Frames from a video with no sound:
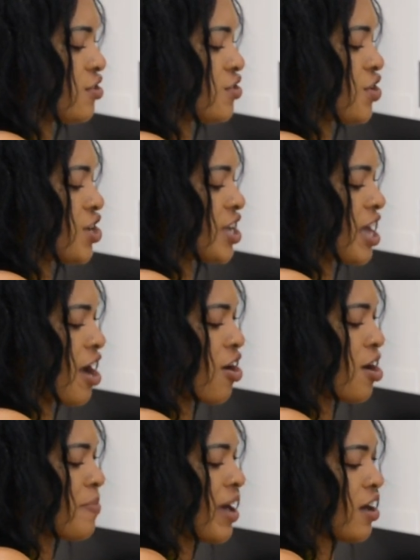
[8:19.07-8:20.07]
know you
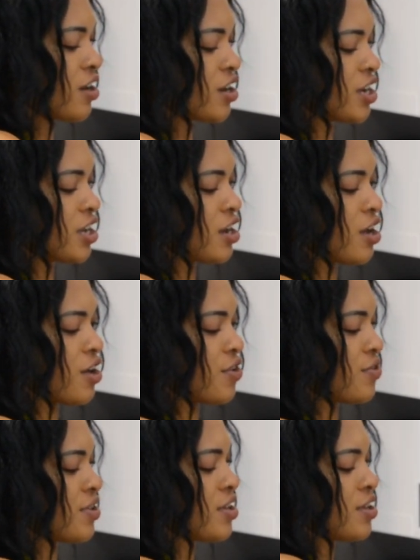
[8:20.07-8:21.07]
care about her, you know?
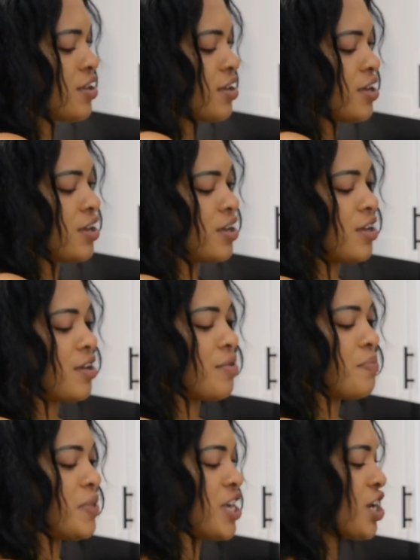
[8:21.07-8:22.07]

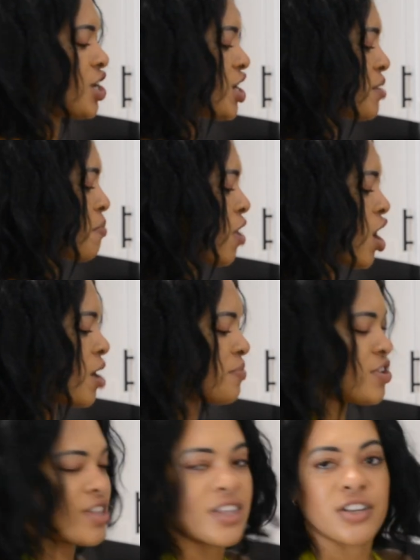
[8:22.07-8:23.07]
Be a good mom
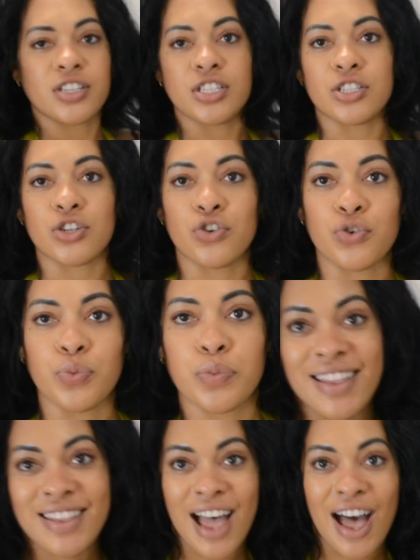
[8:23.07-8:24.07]
to this soup.
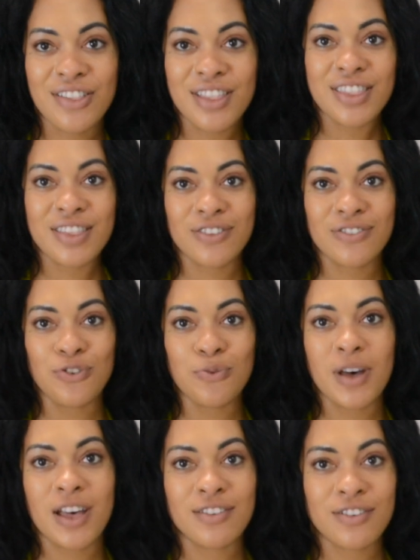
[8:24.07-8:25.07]
Now that the soup
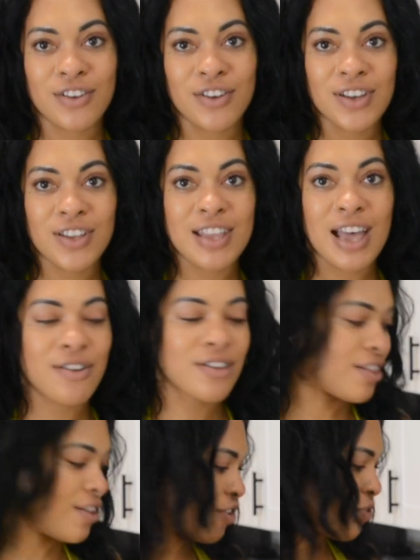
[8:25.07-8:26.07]
has cooked down
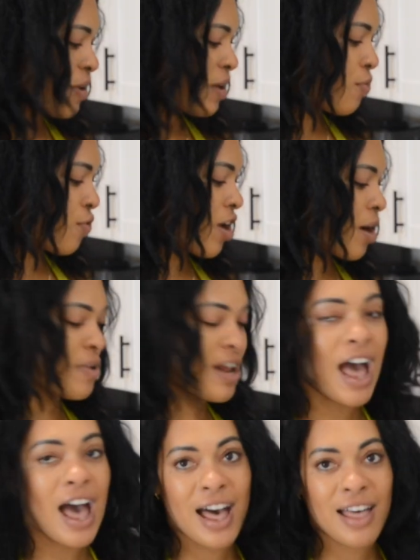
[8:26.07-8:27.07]
a little bit more, I'm gonna
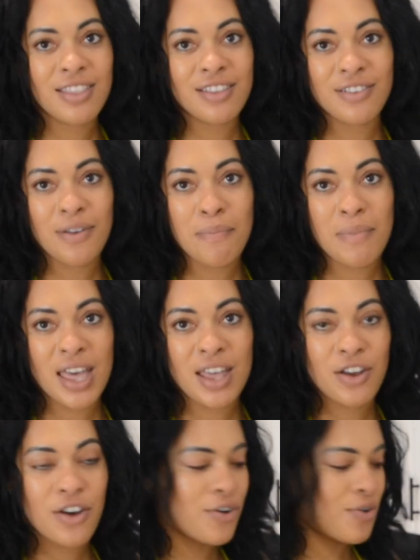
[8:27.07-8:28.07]
add the
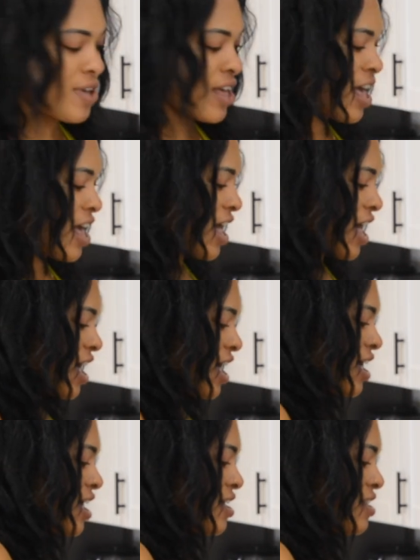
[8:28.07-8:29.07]
tomato
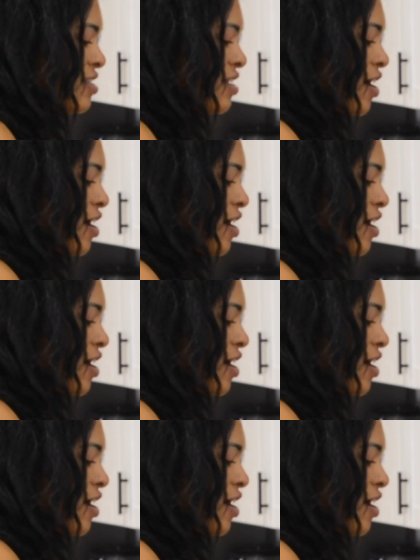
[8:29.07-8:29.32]
and